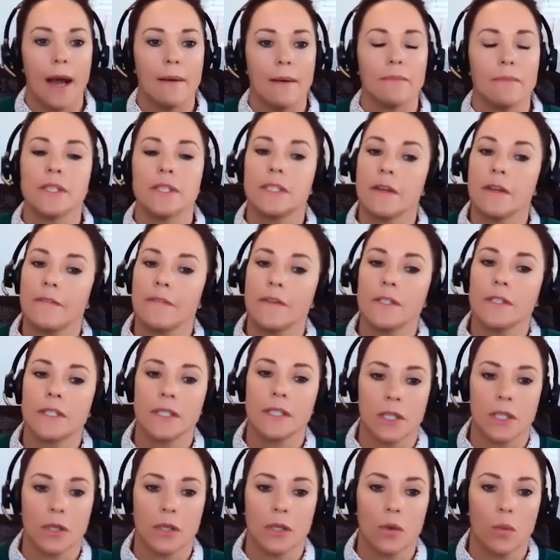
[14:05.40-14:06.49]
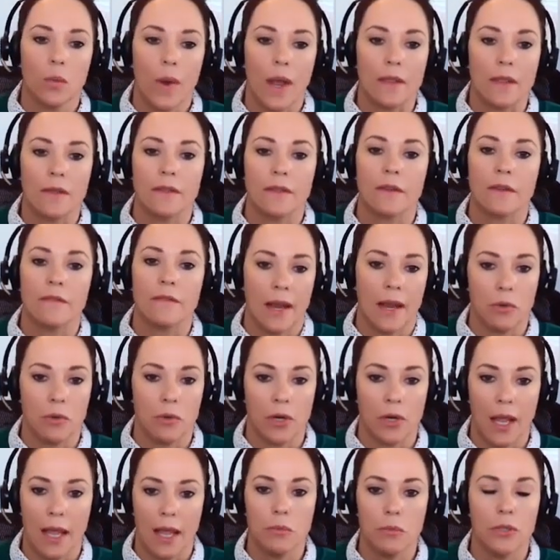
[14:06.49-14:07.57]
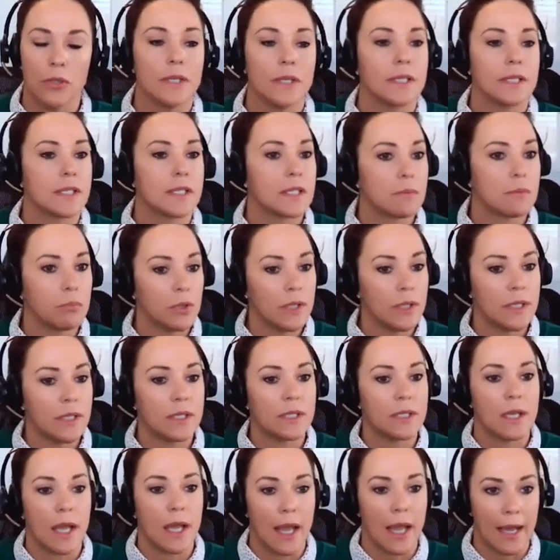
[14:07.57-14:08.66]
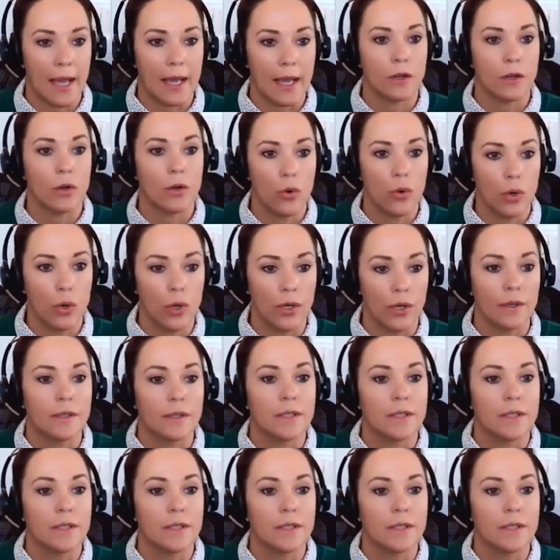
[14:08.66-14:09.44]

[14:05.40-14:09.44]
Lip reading: The difference is in the way that the fiber cable is split and or